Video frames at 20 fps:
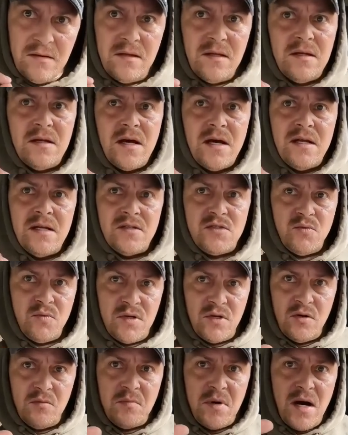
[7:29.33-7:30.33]
the nine inch
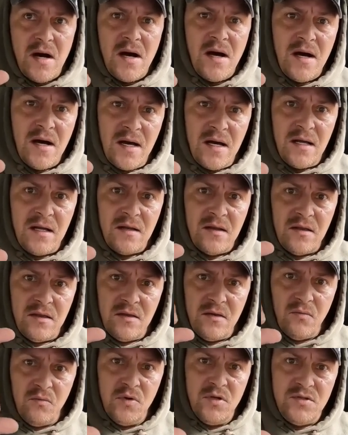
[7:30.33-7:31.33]
window behind
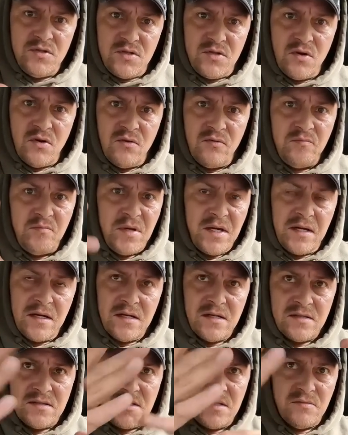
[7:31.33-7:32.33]
the wood stove
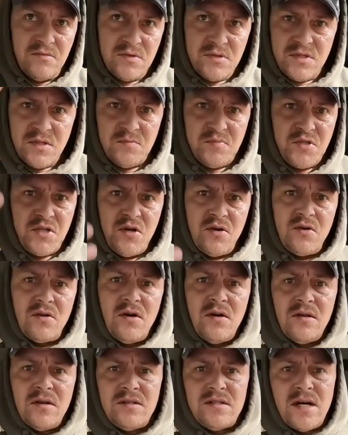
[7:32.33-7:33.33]
because it was obscured
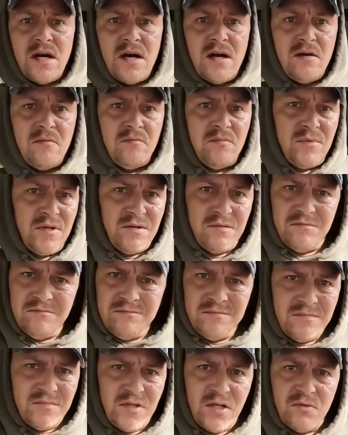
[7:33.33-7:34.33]
all the time. It
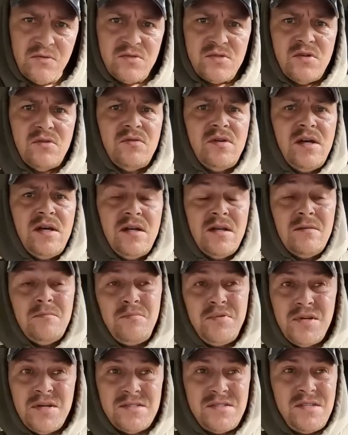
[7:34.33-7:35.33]
there was no need,
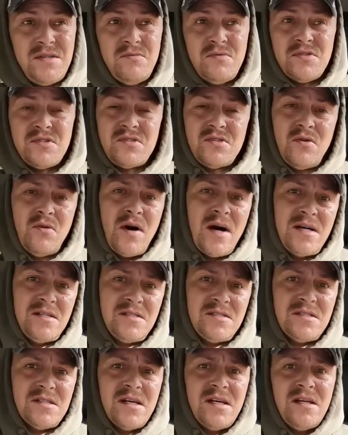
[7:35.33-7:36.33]
and plus he was so
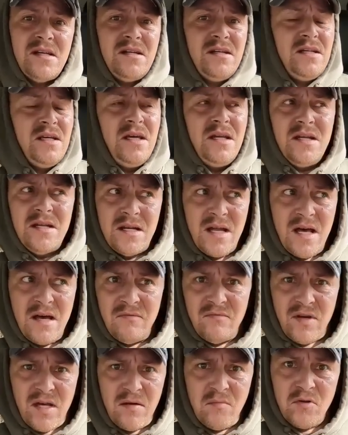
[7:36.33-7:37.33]
isolated. He didn't
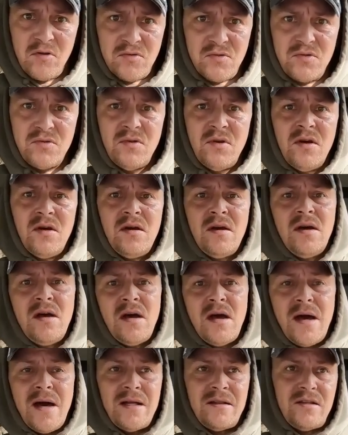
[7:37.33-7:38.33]
have neighbors
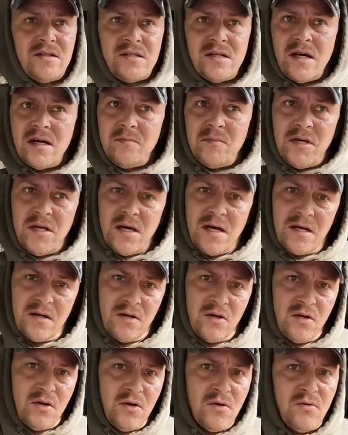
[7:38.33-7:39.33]
at the time. He
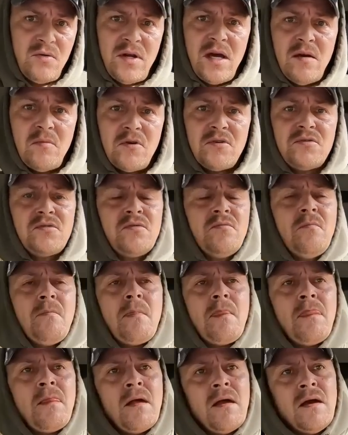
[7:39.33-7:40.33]
had no neighbors,
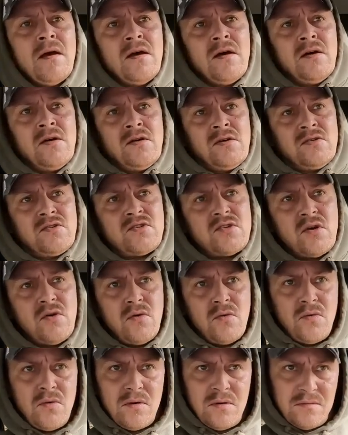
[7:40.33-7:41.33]

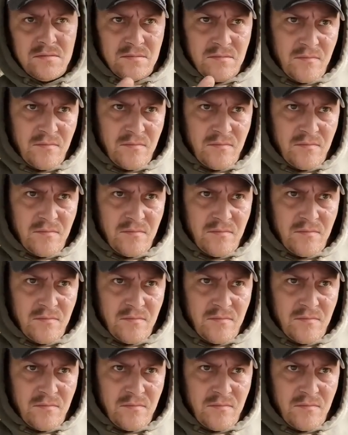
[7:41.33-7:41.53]
so